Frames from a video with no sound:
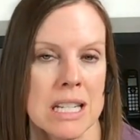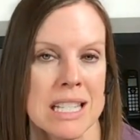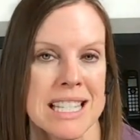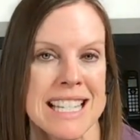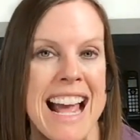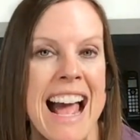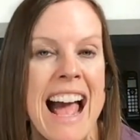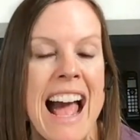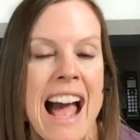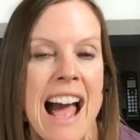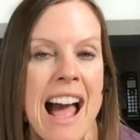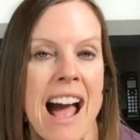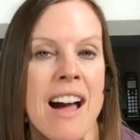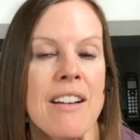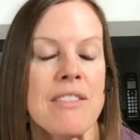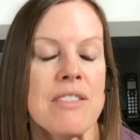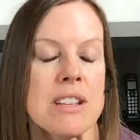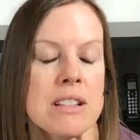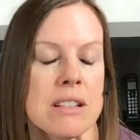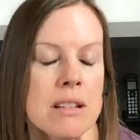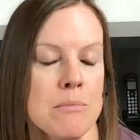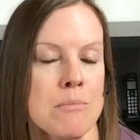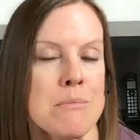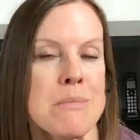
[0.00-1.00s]
to have
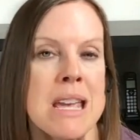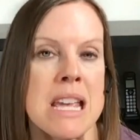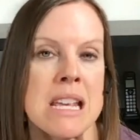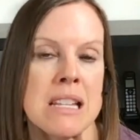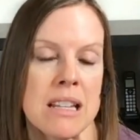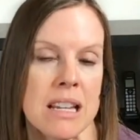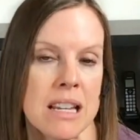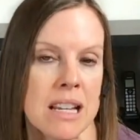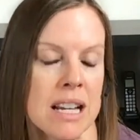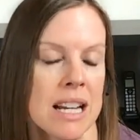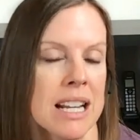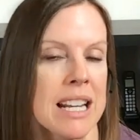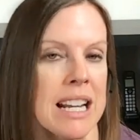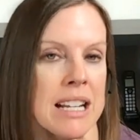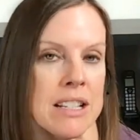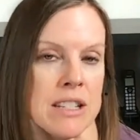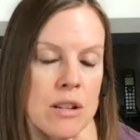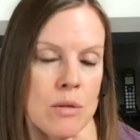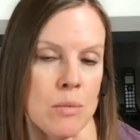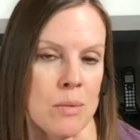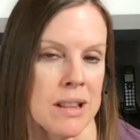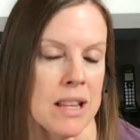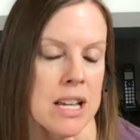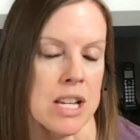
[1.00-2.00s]
this amazing
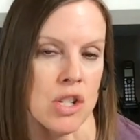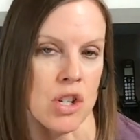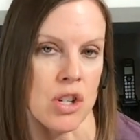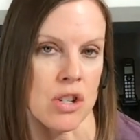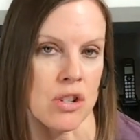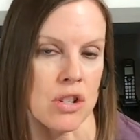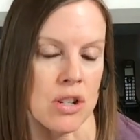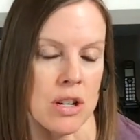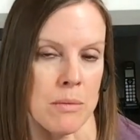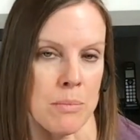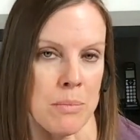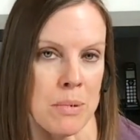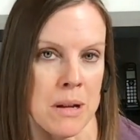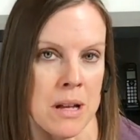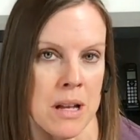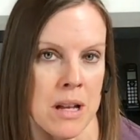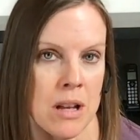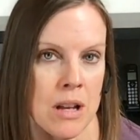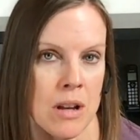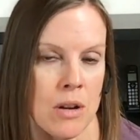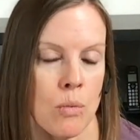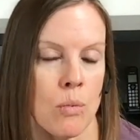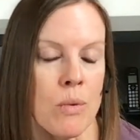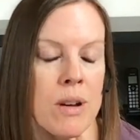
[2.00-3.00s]
connected relationship
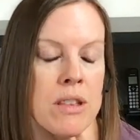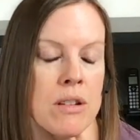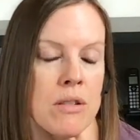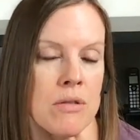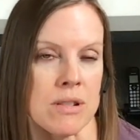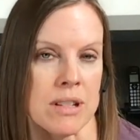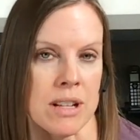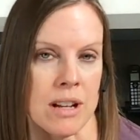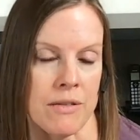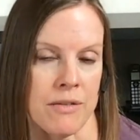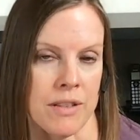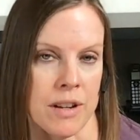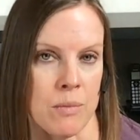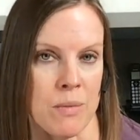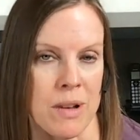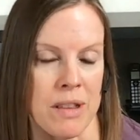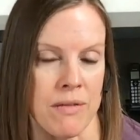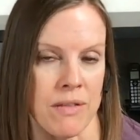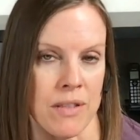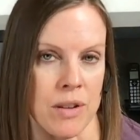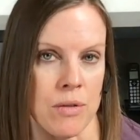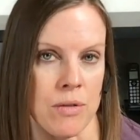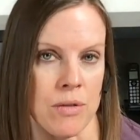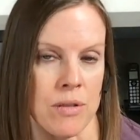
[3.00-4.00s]
with yourself and
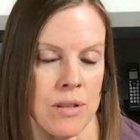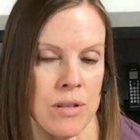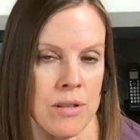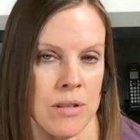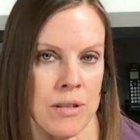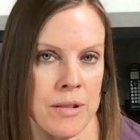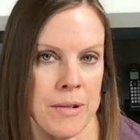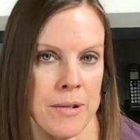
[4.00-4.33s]
with food.